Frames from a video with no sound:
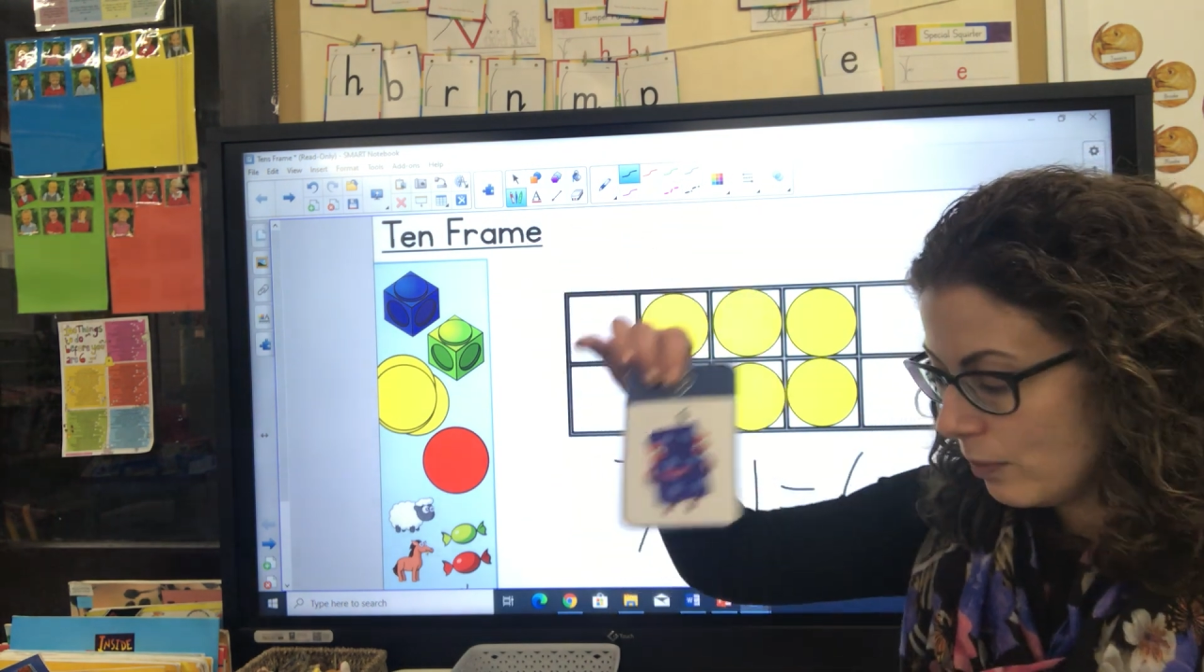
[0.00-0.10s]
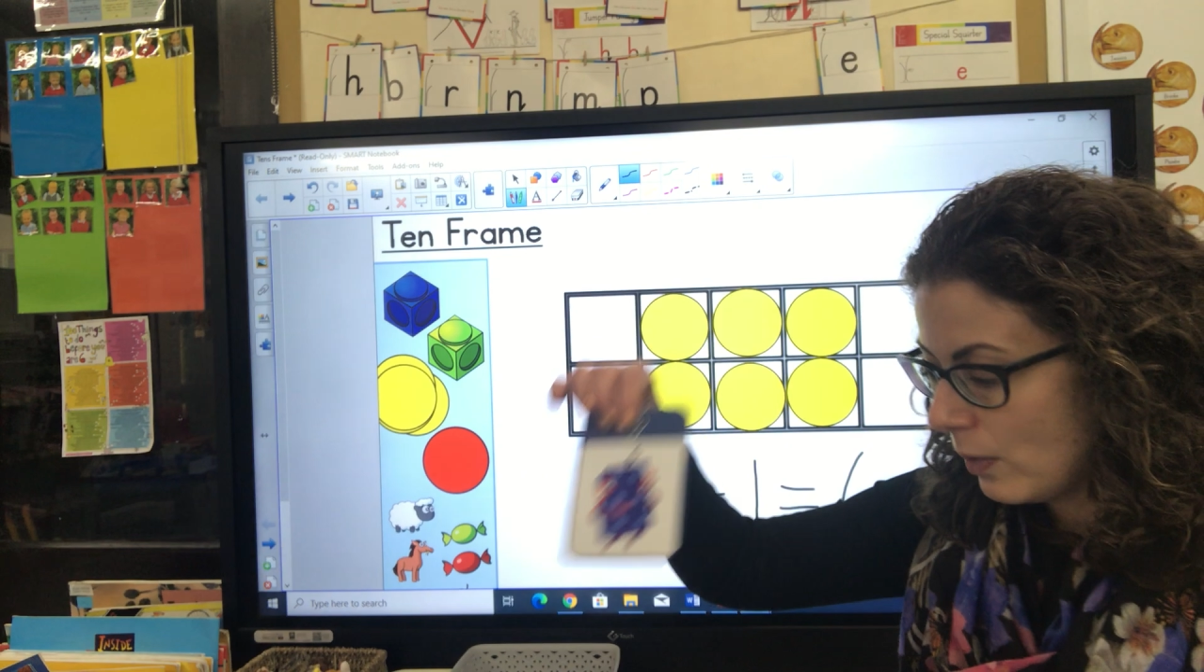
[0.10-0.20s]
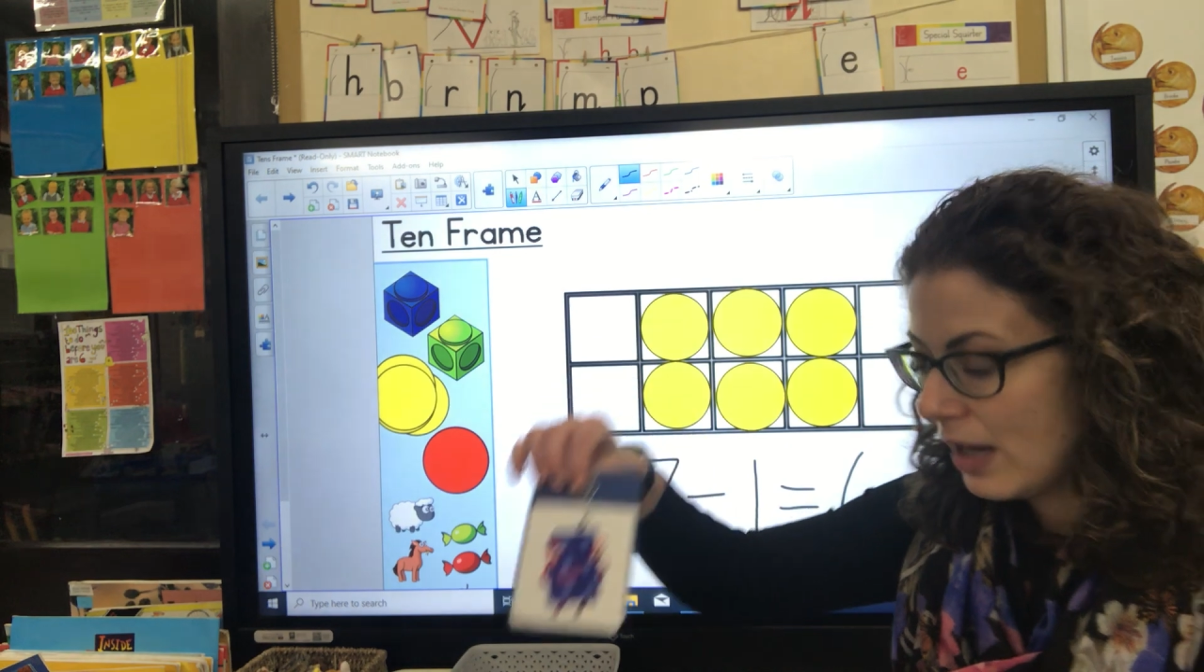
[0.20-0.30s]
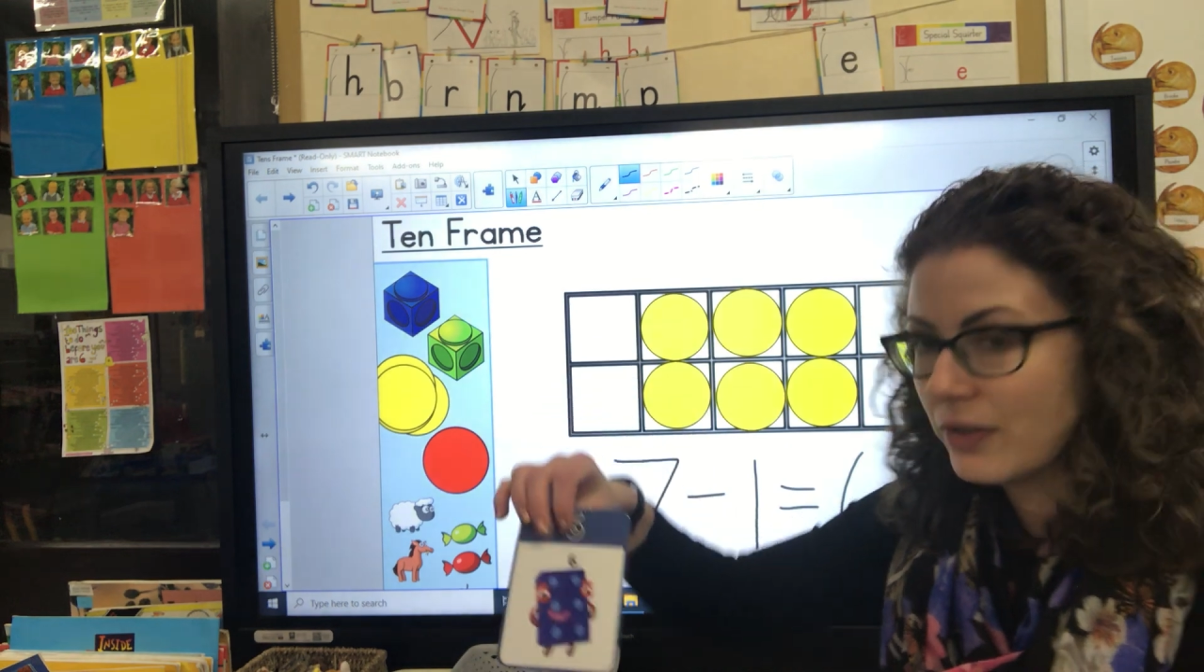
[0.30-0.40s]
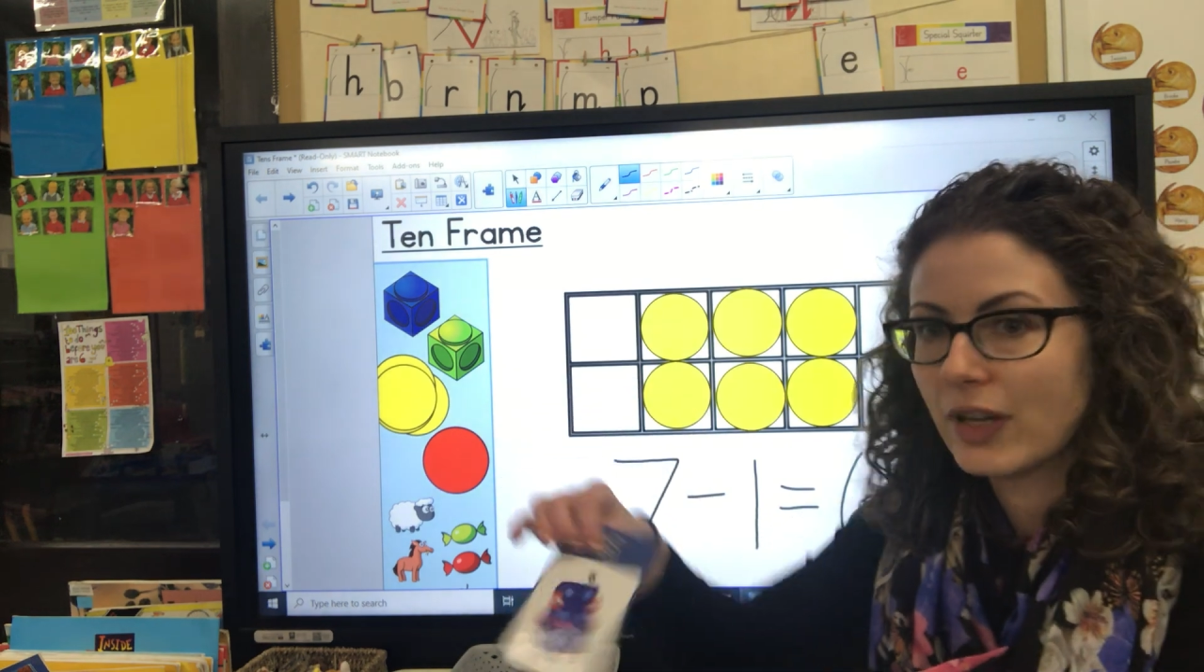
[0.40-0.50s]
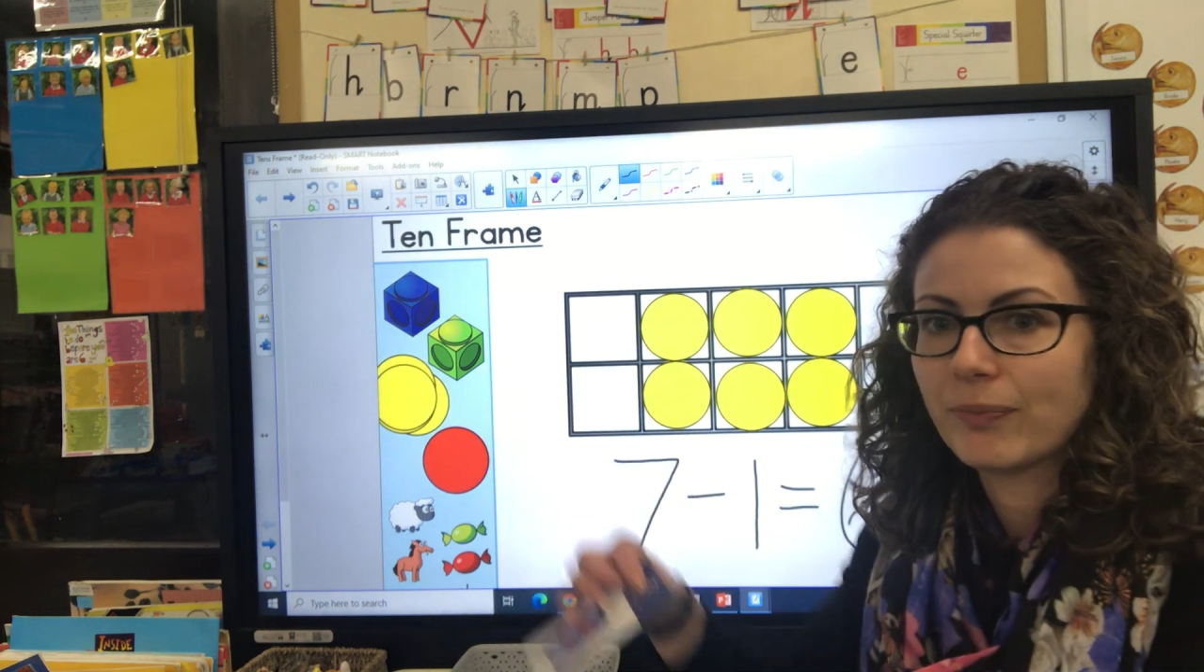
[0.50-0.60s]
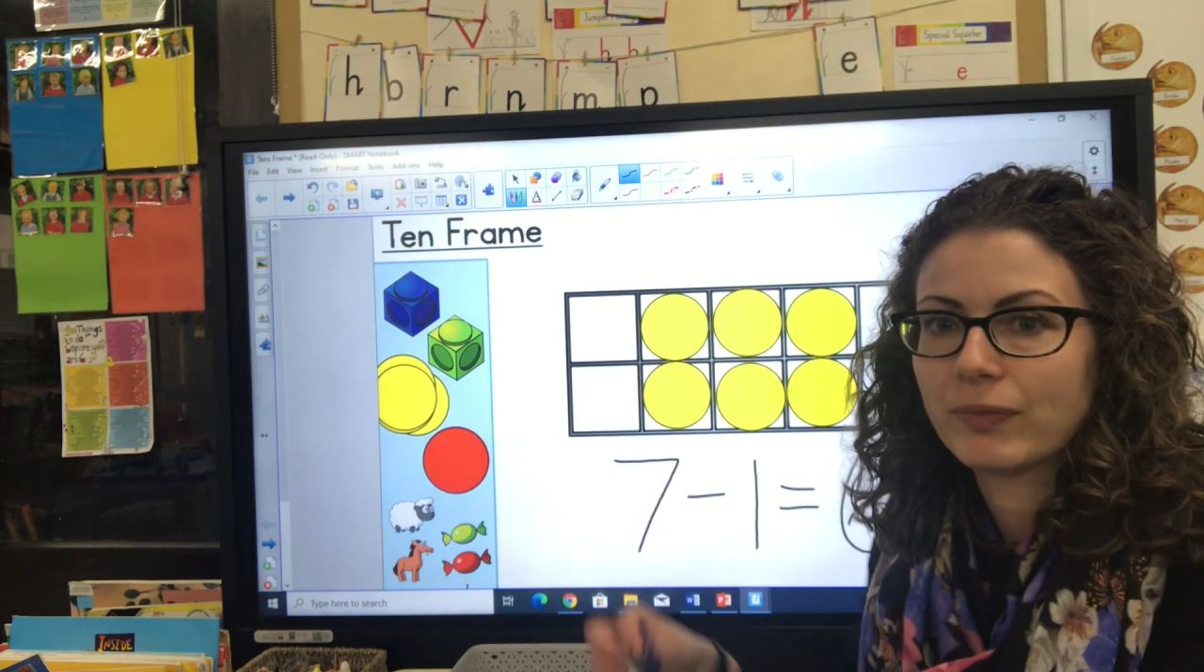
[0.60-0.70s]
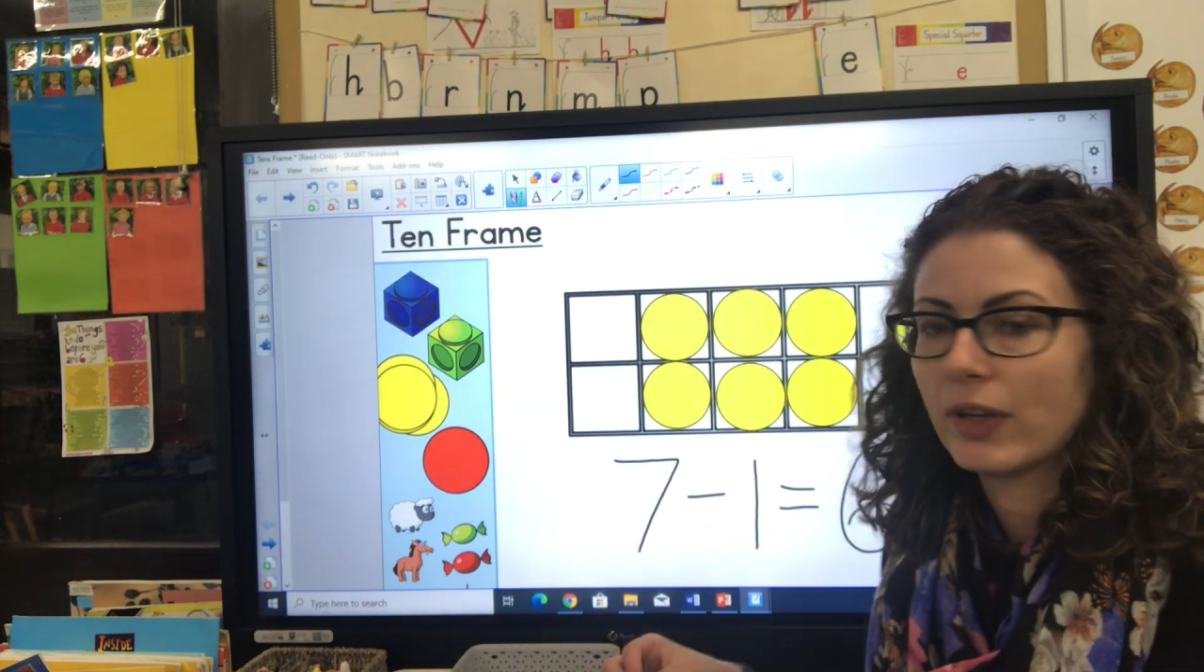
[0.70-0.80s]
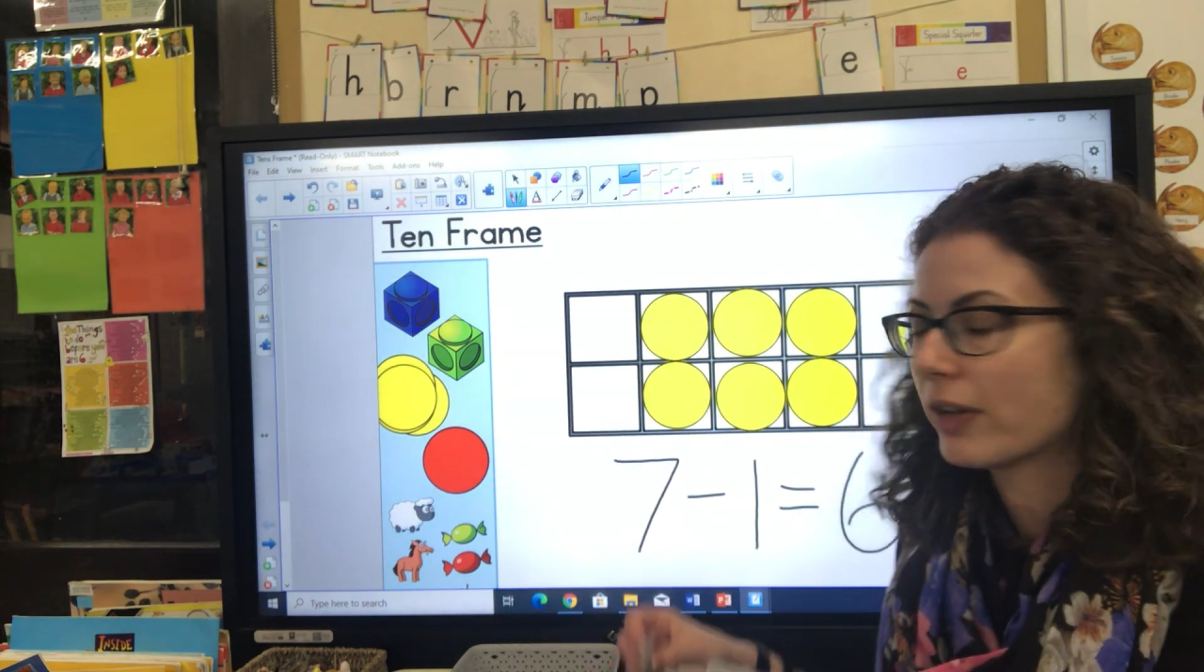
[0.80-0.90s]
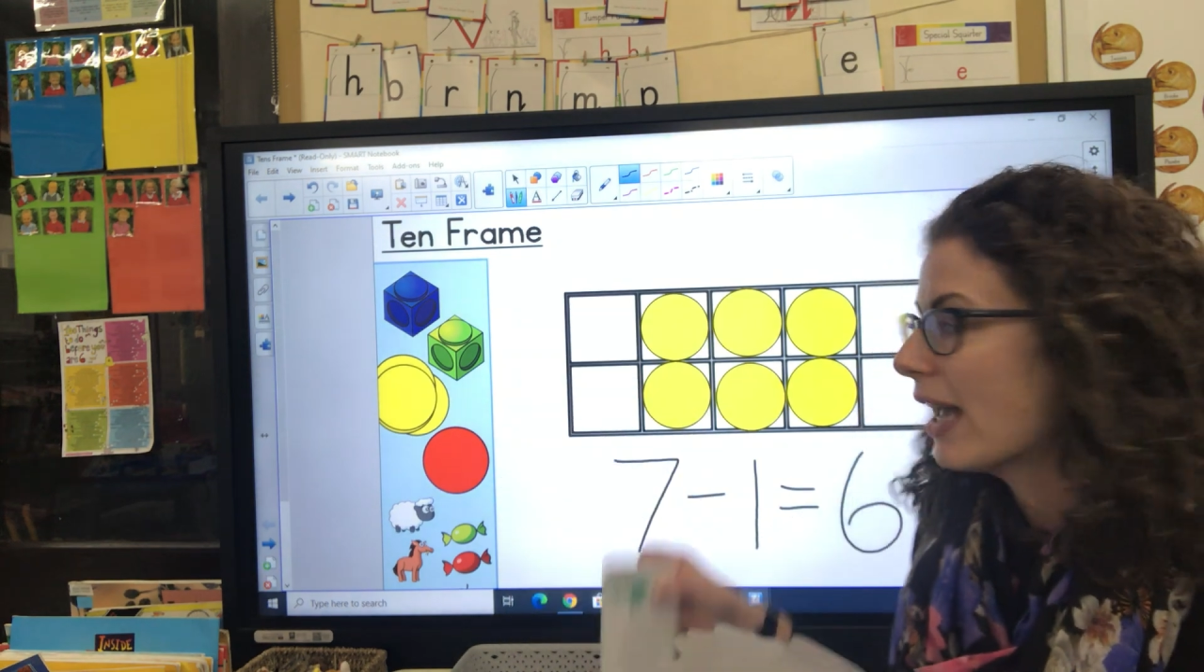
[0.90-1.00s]
well done,
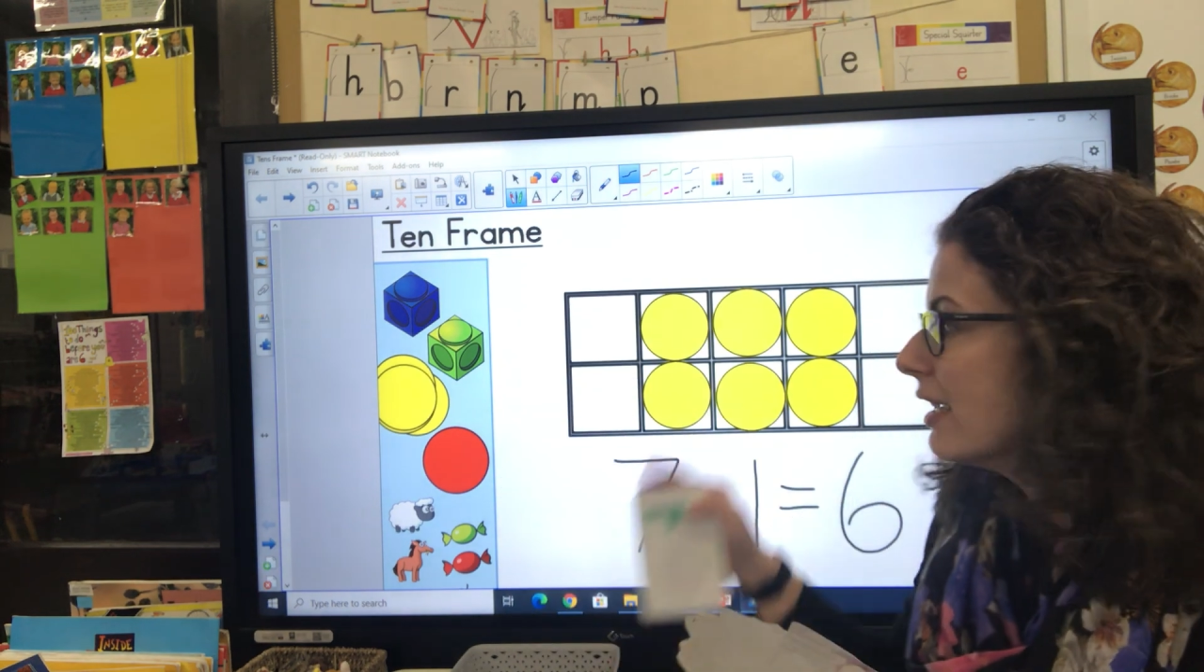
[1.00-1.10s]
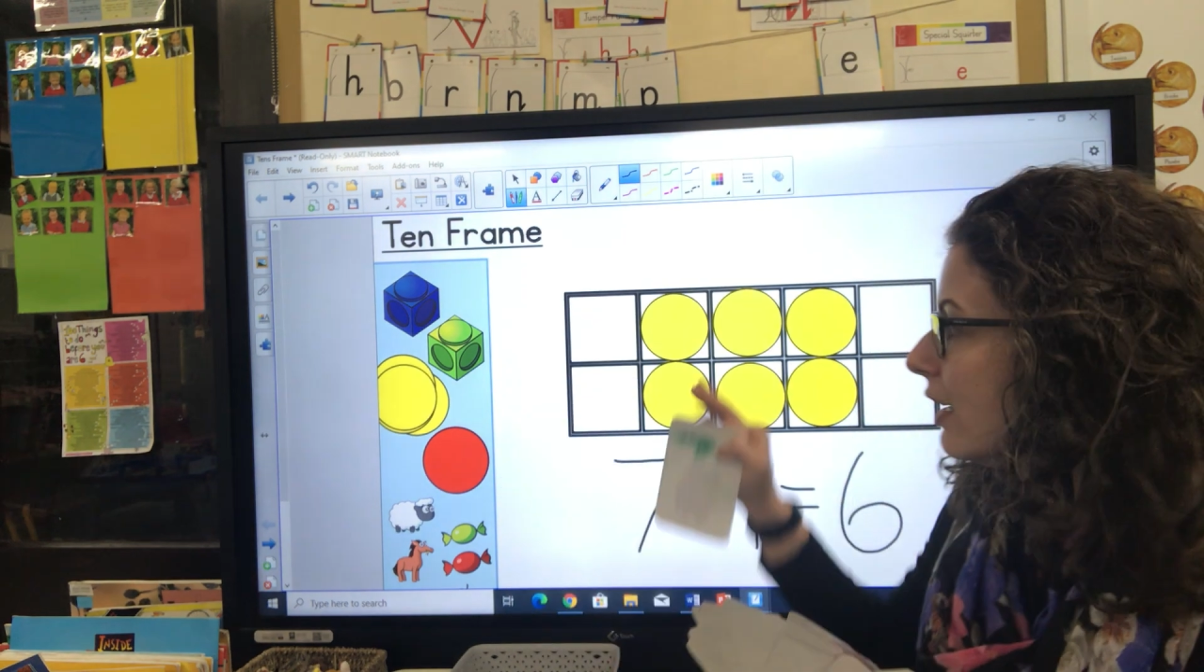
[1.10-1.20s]
okay?